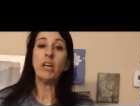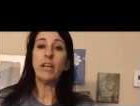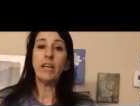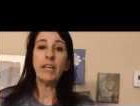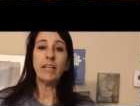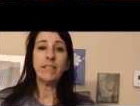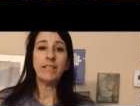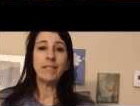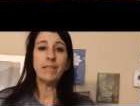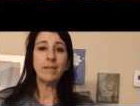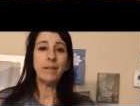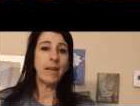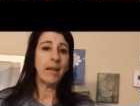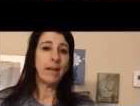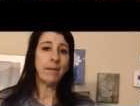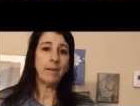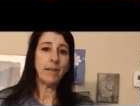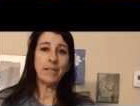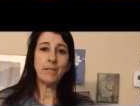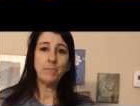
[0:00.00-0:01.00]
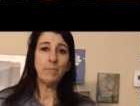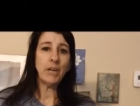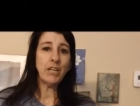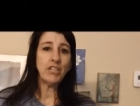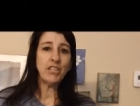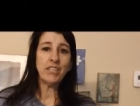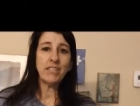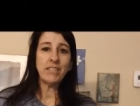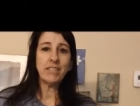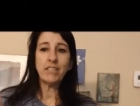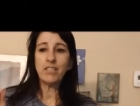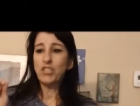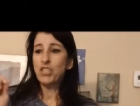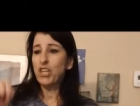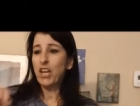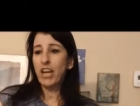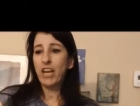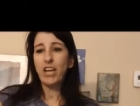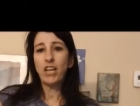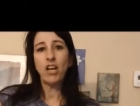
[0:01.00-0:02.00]
It's as much as
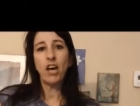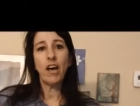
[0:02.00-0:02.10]
checking